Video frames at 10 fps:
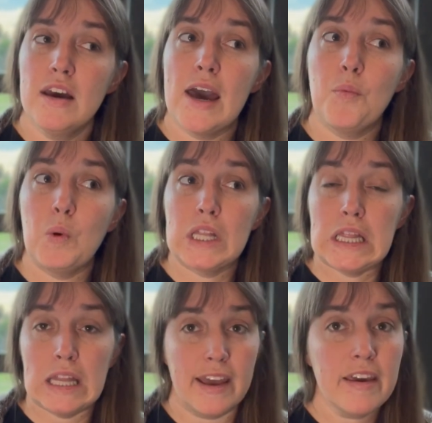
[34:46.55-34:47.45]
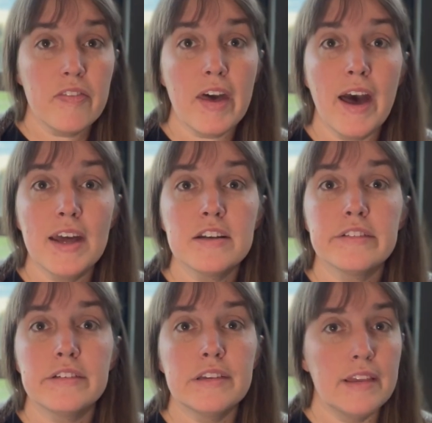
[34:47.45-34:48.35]
and would like that,
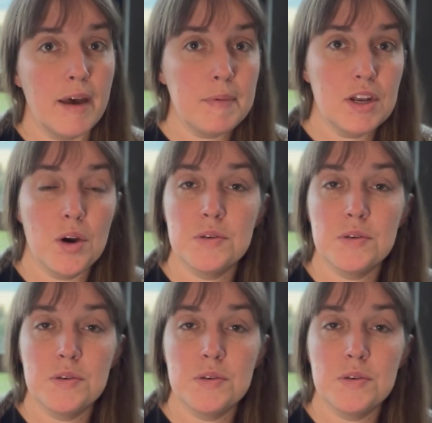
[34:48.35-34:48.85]
let me know.